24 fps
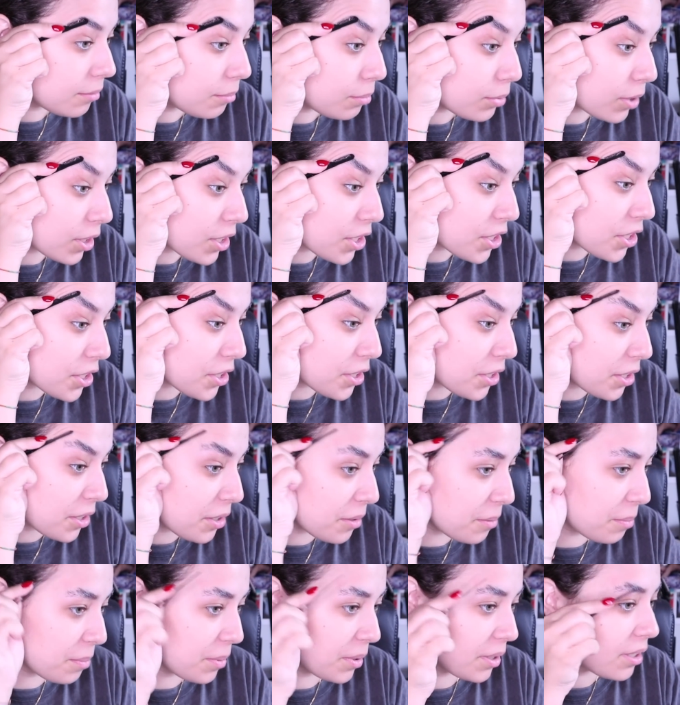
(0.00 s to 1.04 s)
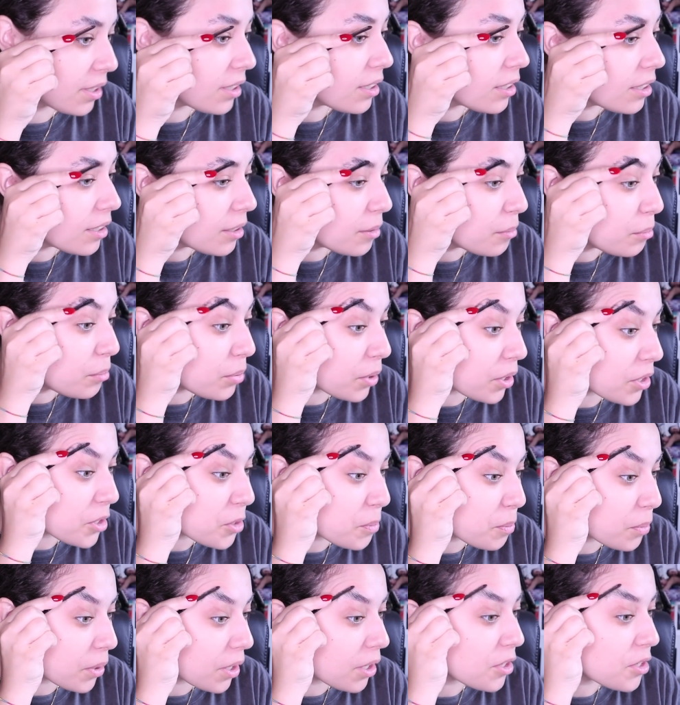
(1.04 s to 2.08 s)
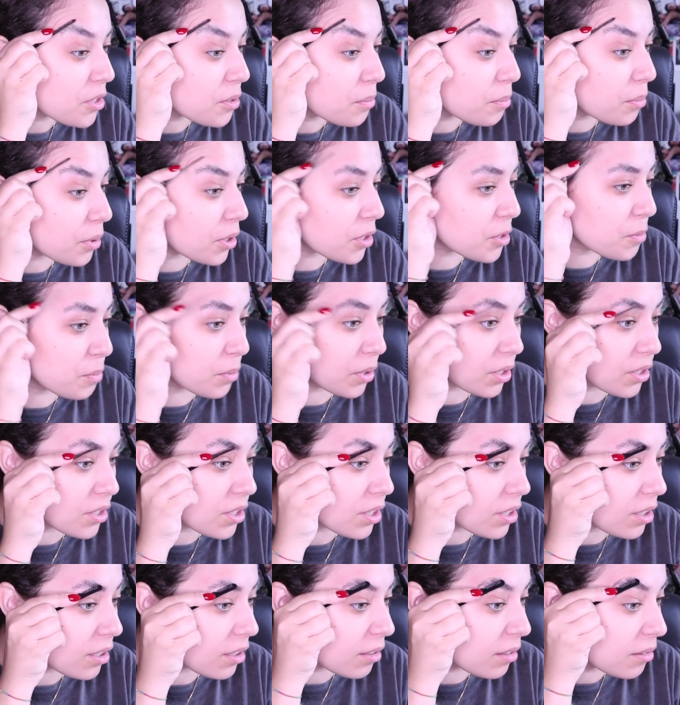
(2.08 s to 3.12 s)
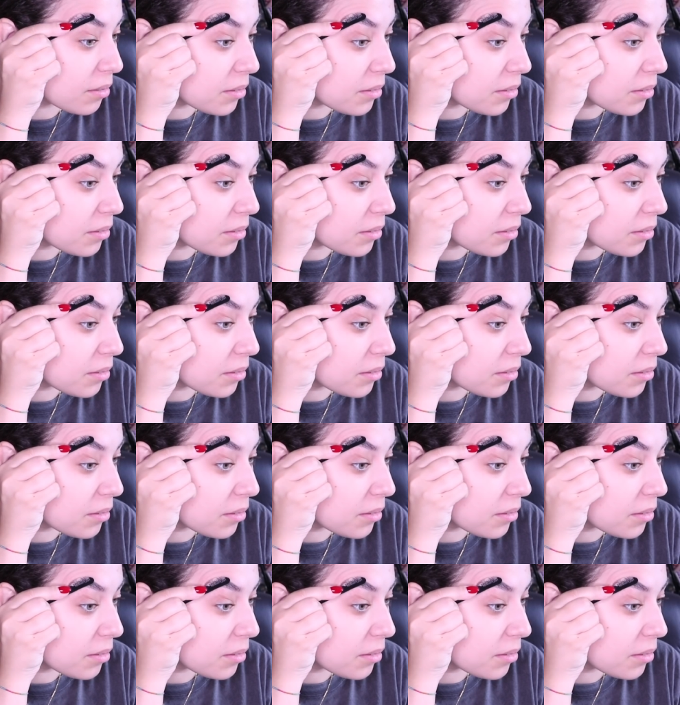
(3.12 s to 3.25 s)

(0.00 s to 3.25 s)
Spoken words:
Brush it up. Brush, brush, brush, brush it up.